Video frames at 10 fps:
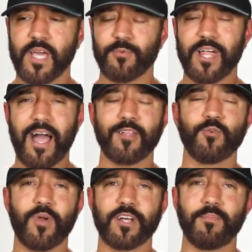I would highly
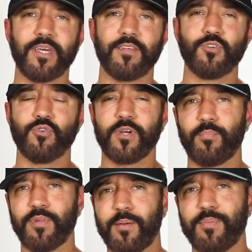recommend if you're doing a
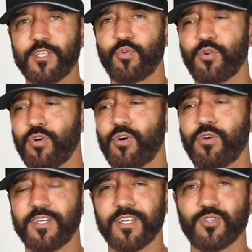plant-based protocol
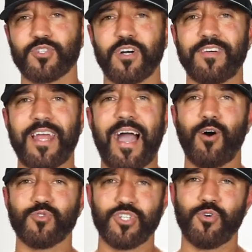to get yourself an
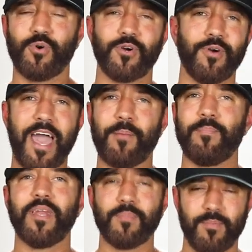algae oil at
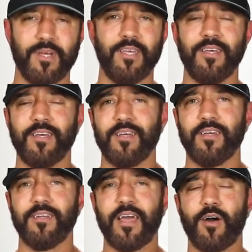minimum.
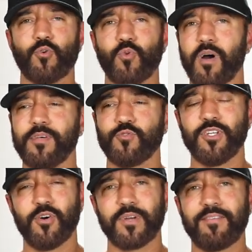Now, the rub is we
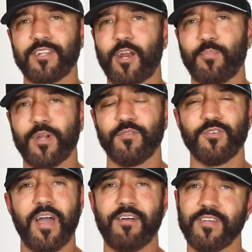don't have a lot of
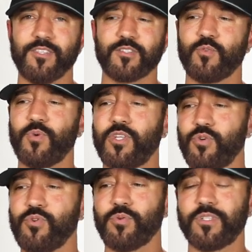peer-reviewed evidence. We do
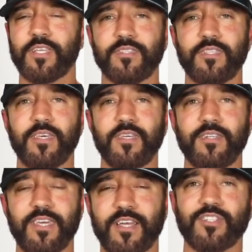know that the
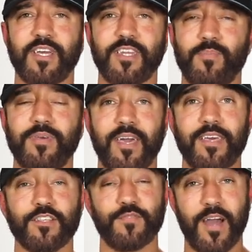D H A and E P A
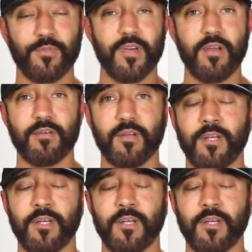is found there.